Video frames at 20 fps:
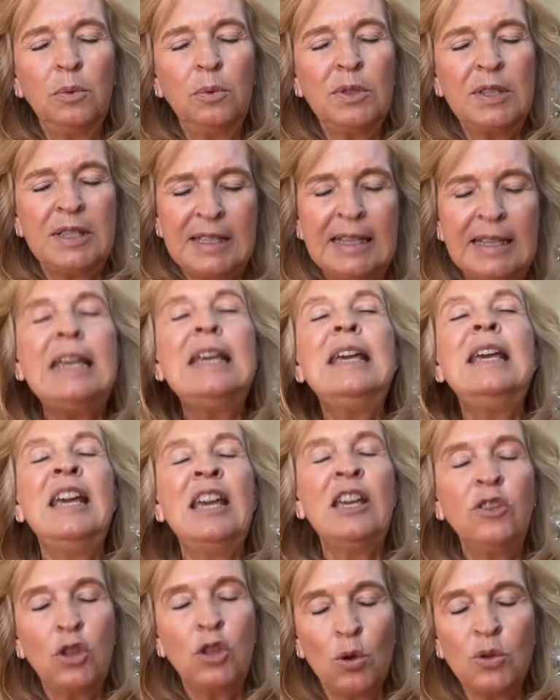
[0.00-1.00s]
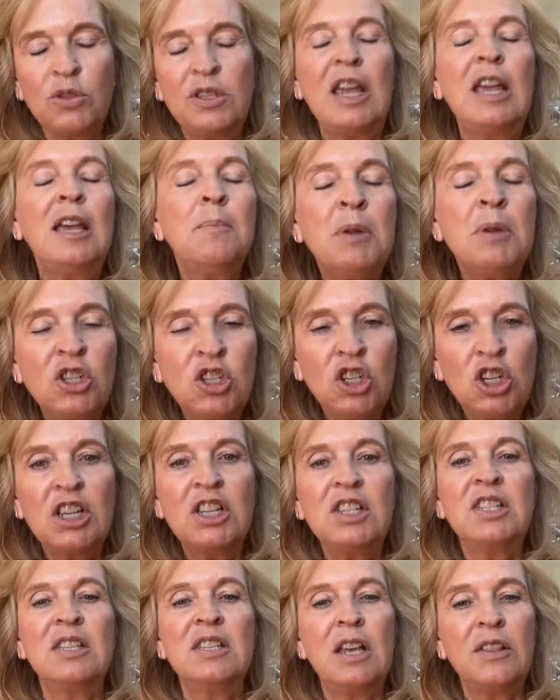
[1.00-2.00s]
seeing those
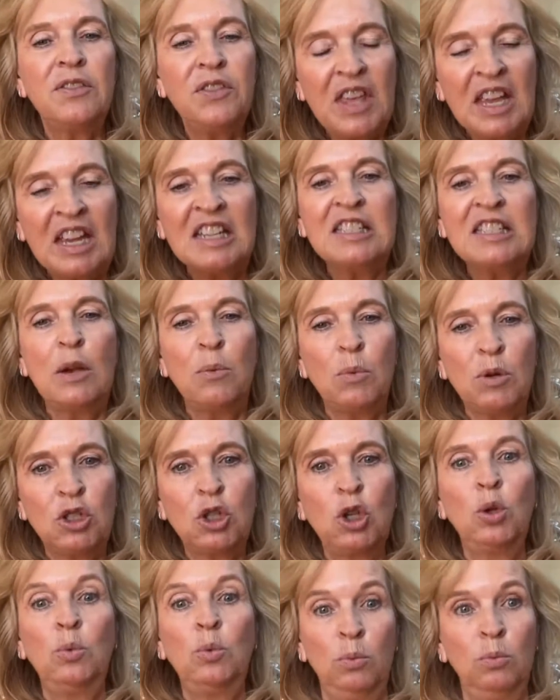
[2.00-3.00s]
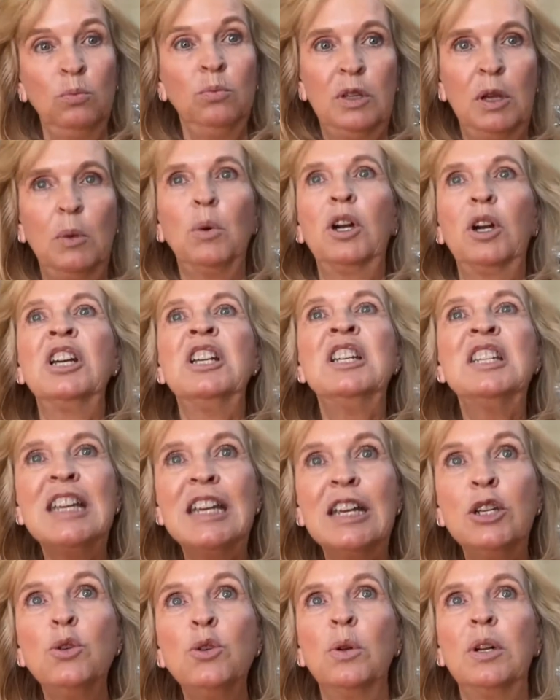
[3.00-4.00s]
images and the things that were
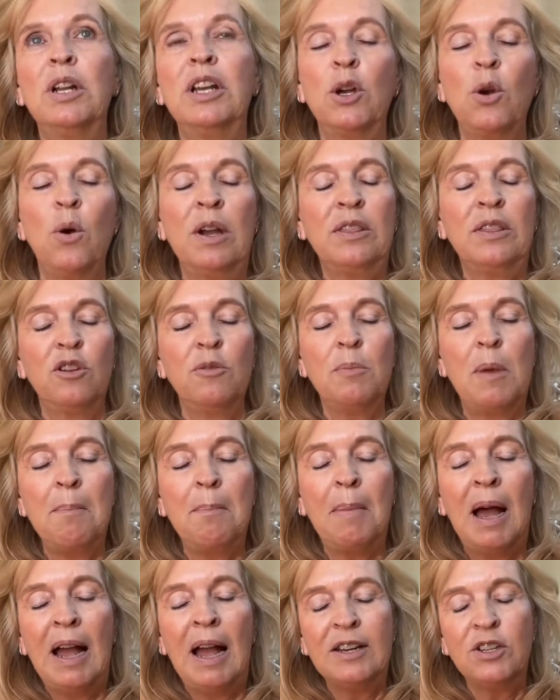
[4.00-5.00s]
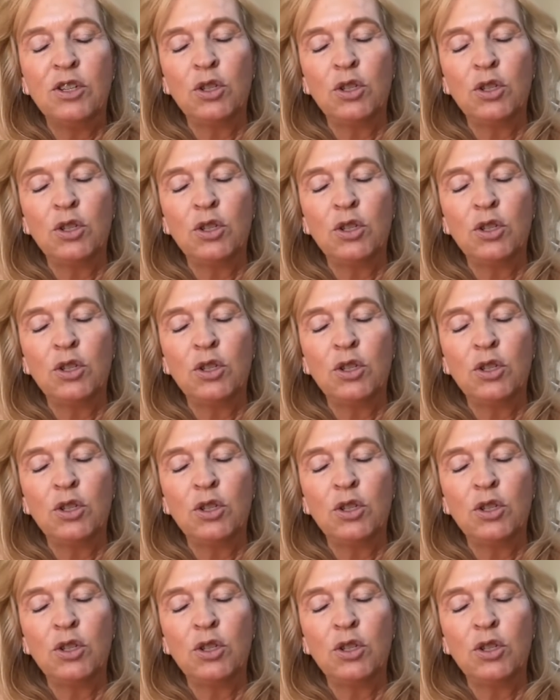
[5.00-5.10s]
continually going through my mind.